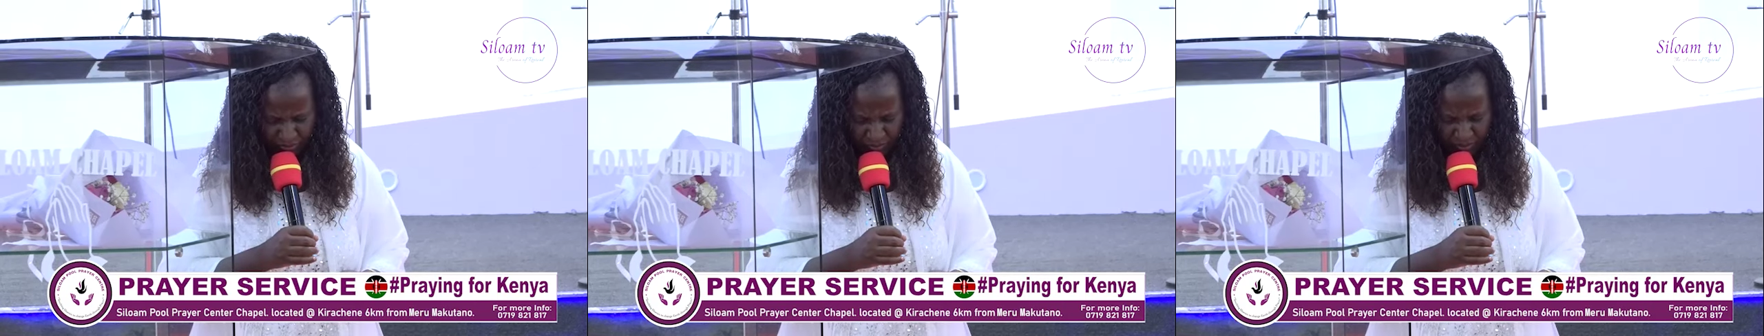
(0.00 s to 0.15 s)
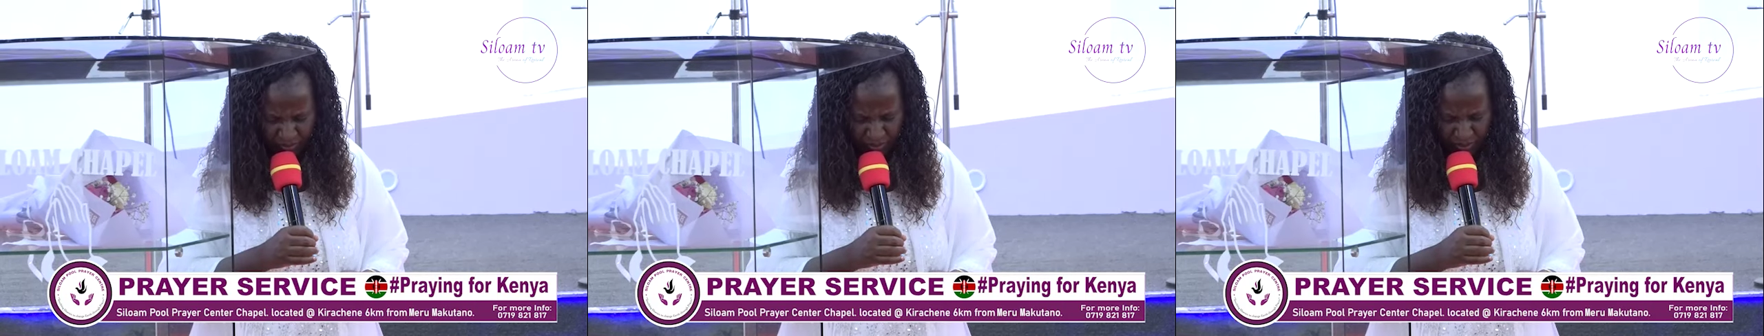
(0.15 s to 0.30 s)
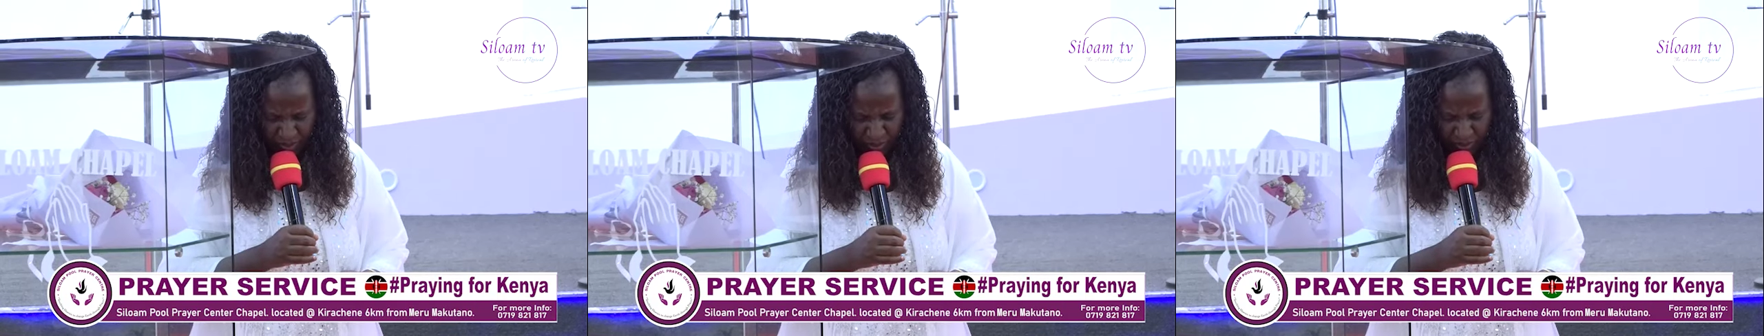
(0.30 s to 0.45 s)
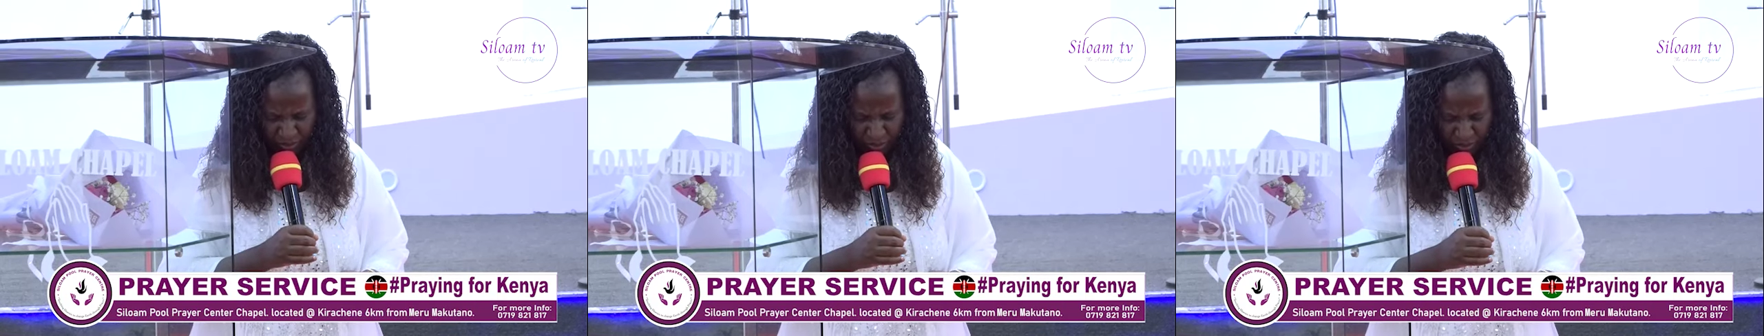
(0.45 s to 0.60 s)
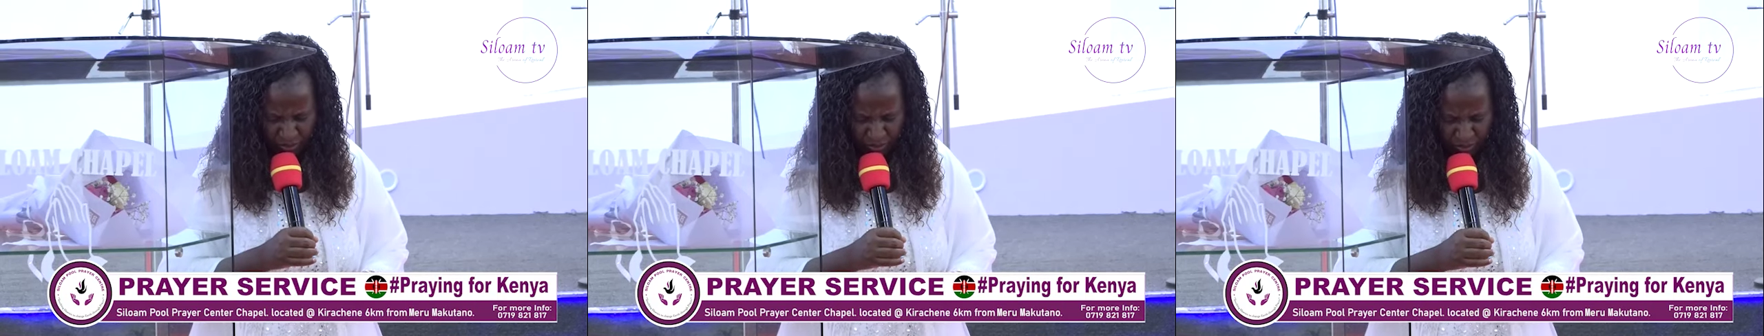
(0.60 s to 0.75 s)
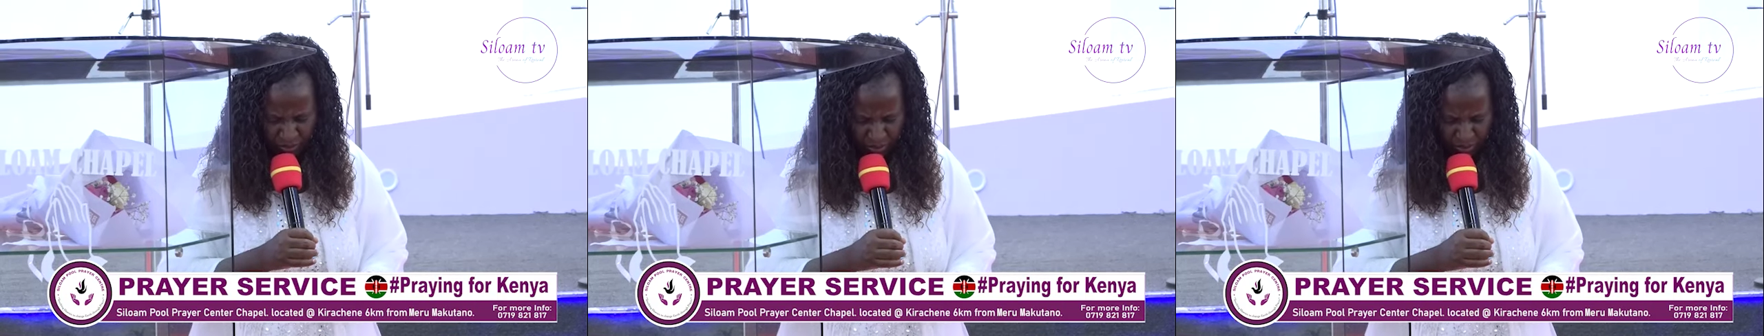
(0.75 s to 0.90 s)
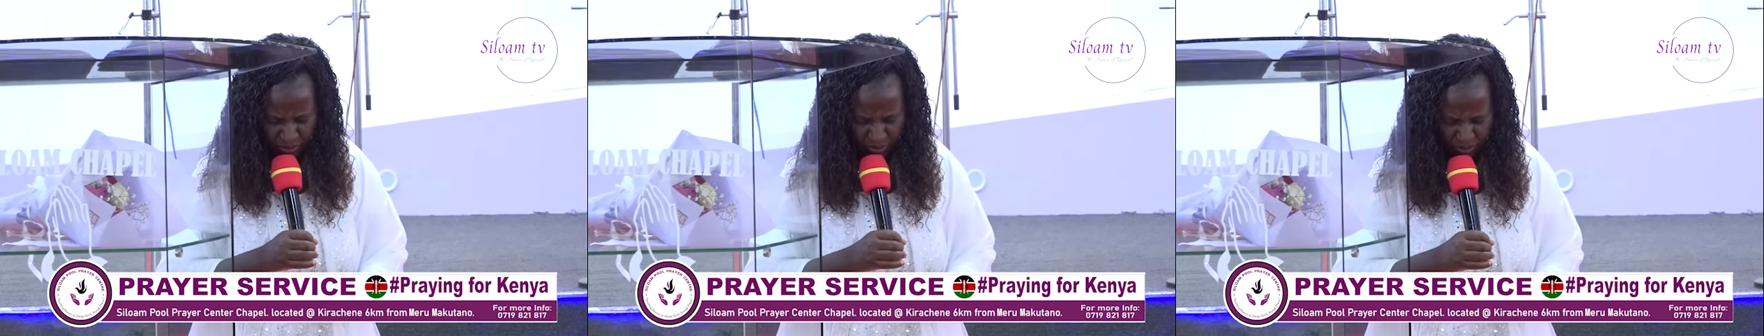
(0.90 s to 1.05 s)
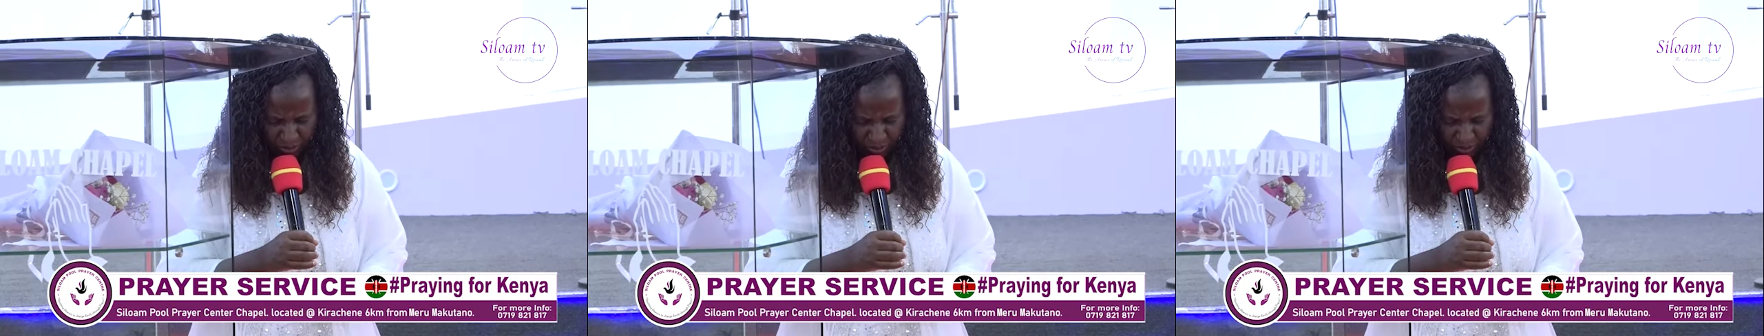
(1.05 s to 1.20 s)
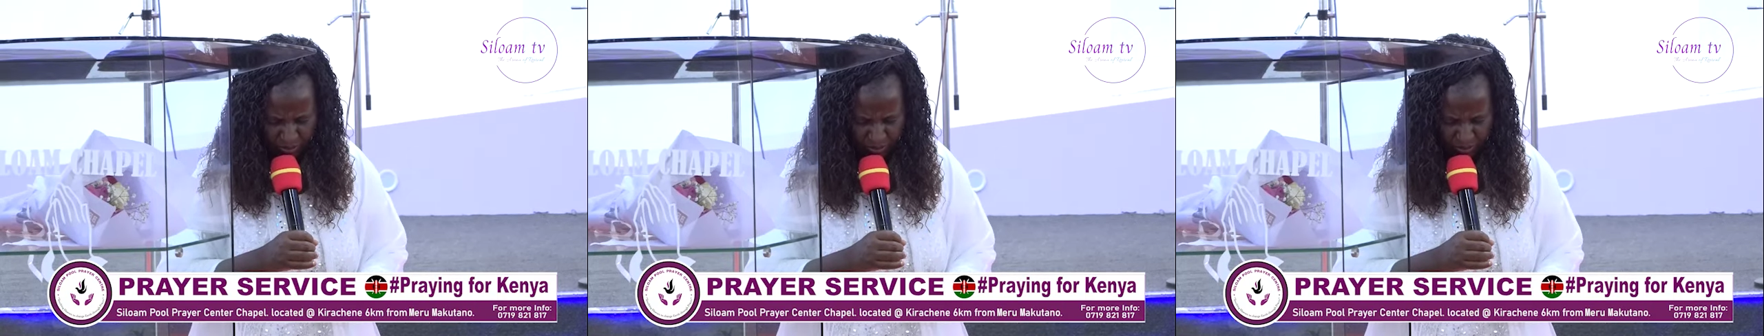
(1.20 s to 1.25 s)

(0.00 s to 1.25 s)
Thank you, Lord.